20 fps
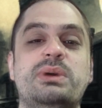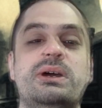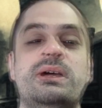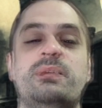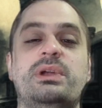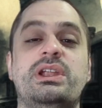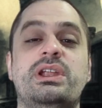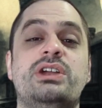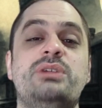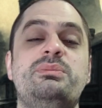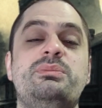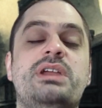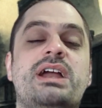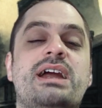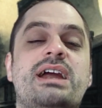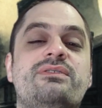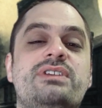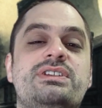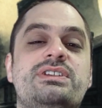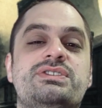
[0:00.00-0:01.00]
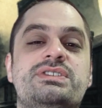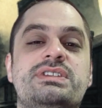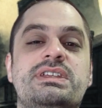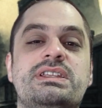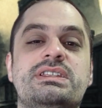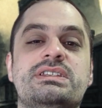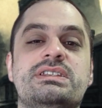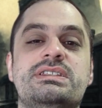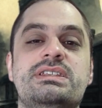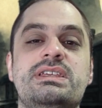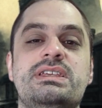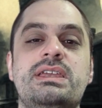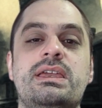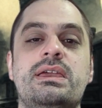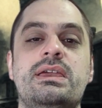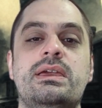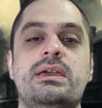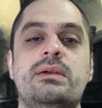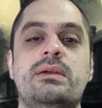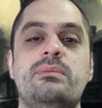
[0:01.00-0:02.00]
but it could be kind of interesting to see
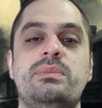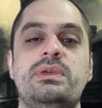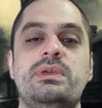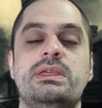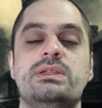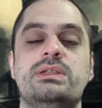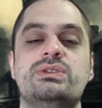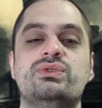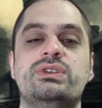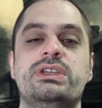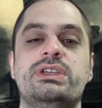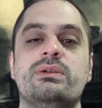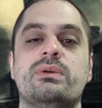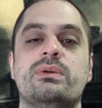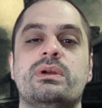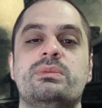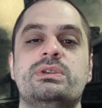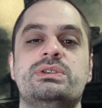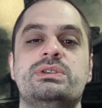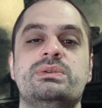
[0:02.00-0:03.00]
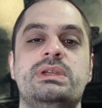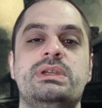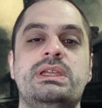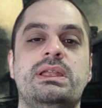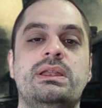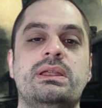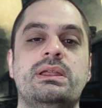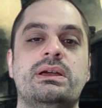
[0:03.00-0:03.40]
him be dual keyword between